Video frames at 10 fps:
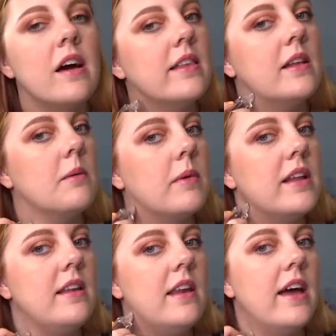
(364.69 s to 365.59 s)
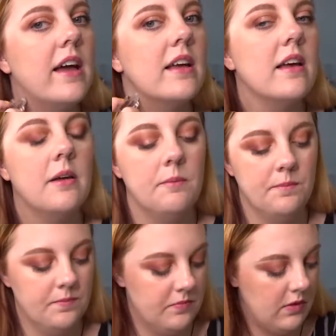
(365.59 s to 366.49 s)
and then on my neck,
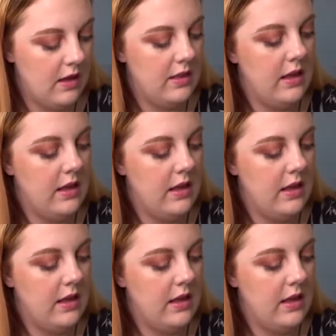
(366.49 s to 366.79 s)
and